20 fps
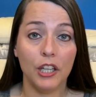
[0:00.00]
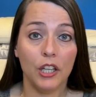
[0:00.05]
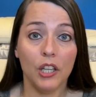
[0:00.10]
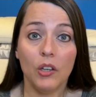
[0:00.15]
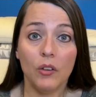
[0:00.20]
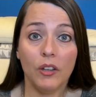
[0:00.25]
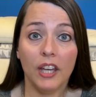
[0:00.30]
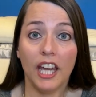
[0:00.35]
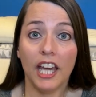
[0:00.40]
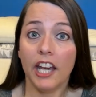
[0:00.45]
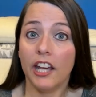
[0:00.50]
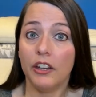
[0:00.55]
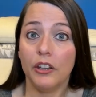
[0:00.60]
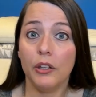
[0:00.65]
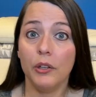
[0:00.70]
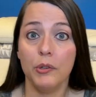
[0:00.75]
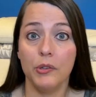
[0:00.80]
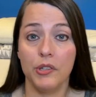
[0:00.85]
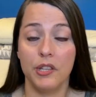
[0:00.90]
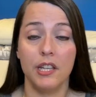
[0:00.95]
you can't
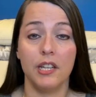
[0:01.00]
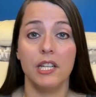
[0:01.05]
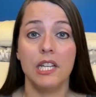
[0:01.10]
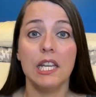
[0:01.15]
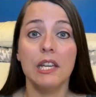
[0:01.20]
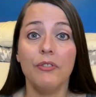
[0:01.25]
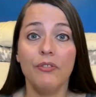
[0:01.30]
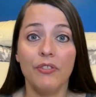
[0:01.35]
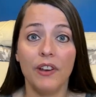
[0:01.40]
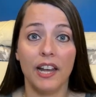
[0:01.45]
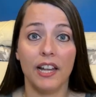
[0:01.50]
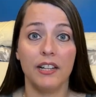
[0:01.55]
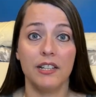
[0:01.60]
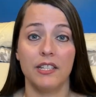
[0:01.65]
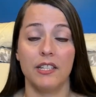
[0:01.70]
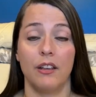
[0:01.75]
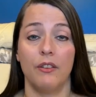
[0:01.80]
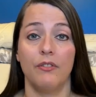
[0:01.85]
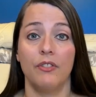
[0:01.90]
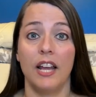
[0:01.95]
use the defense
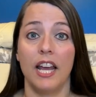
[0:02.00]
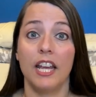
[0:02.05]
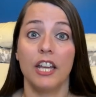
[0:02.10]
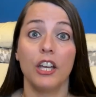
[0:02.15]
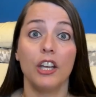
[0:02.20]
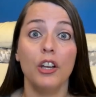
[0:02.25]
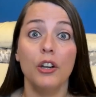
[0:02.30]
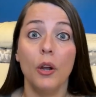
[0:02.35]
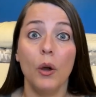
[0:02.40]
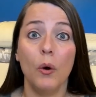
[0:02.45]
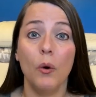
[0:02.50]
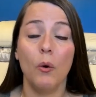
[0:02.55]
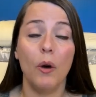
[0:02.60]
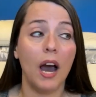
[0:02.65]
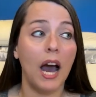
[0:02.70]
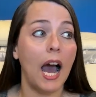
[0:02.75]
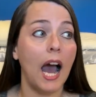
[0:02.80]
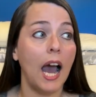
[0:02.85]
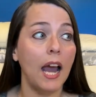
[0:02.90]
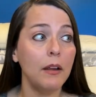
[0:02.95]
of like, you know,
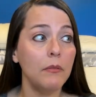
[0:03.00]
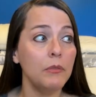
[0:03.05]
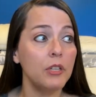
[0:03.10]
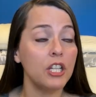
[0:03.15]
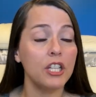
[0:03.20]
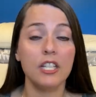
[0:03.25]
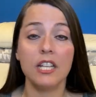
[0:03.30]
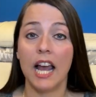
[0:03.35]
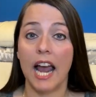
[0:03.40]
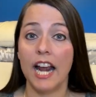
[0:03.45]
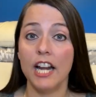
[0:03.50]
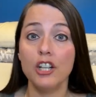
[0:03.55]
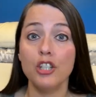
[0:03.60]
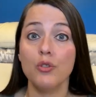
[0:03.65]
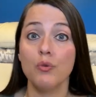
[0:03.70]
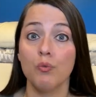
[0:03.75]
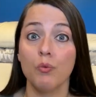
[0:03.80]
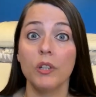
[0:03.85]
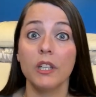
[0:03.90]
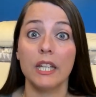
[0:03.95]
I just I
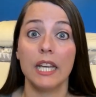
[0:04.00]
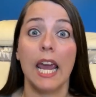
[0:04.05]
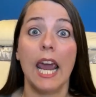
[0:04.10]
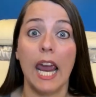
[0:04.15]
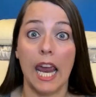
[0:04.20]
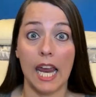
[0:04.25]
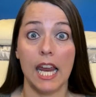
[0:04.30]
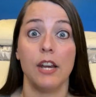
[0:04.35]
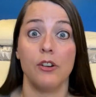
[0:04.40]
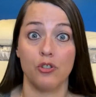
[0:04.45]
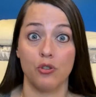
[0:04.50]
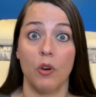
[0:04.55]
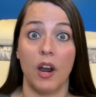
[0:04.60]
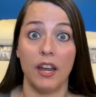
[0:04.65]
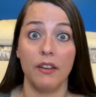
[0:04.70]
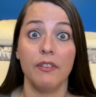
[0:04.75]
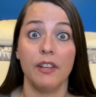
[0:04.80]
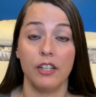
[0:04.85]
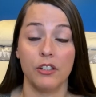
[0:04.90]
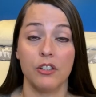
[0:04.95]
just really hate
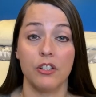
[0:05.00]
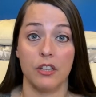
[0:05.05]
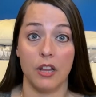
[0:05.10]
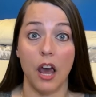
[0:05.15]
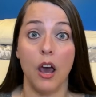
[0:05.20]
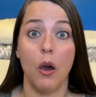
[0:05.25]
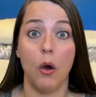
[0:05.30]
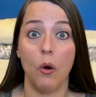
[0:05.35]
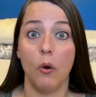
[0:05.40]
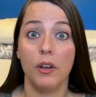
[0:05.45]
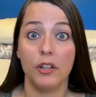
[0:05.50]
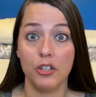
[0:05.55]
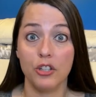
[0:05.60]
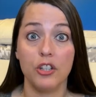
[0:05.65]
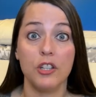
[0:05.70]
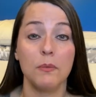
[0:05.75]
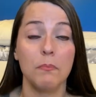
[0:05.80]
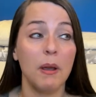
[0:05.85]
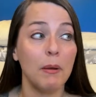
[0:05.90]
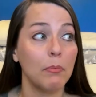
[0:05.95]
driving slow. It's
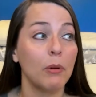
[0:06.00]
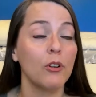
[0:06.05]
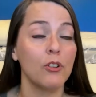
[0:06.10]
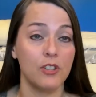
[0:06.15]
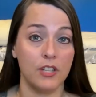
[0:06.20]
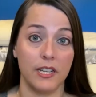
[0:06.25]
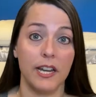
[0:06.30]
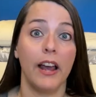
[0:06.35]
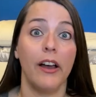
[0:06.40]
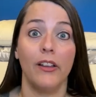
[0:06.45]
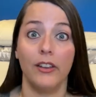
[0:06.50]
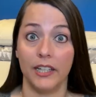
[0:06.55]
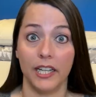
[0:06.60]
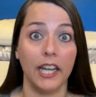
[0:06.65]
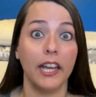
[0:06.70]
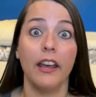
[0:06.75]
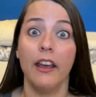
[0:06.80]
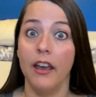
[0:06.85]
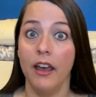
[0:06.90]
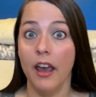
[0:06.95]
just my
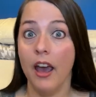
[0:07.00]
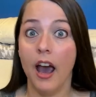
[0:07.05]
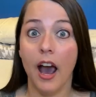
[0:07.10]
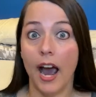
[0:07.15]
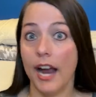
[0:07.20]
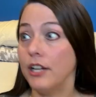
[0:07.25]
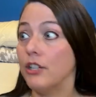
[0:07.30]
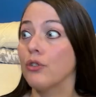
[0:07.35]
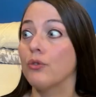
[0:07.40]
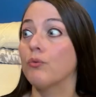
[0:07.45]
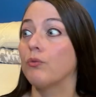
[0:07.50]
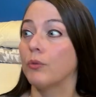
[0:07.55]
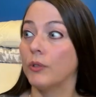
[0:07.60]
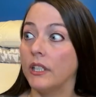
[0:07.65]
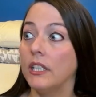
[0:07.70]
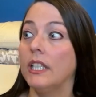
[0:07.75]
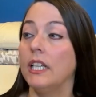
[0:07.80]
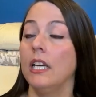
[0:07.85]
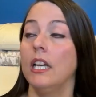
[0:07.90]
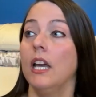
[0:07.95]
personality. I just
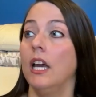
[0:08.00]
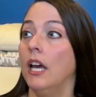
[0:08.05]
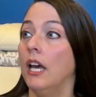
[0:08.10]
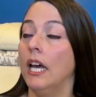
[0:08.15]
really